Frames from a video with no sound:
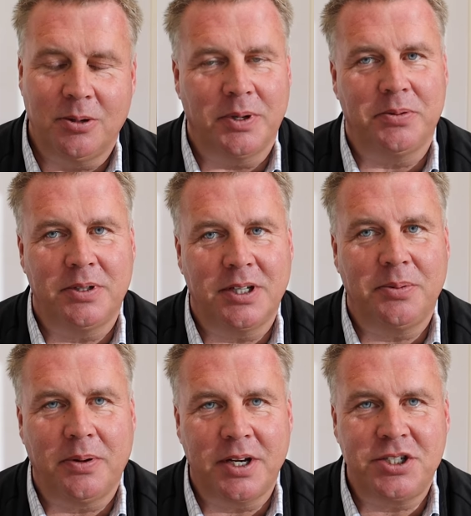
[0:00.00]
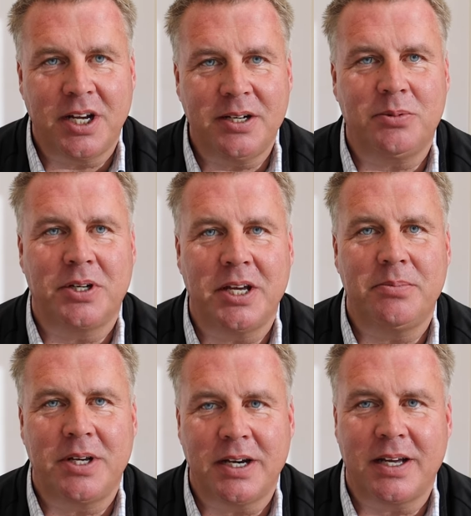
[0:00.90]
We'd really appreciate it. We'll
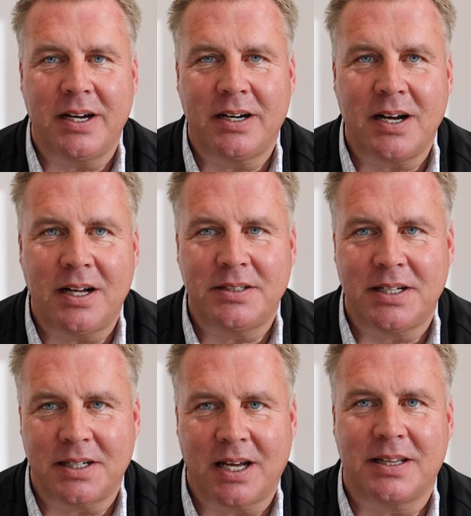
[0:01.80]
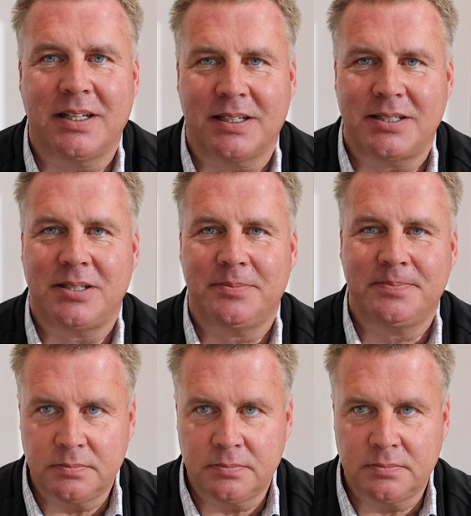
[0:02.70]
keep kicking out content like this.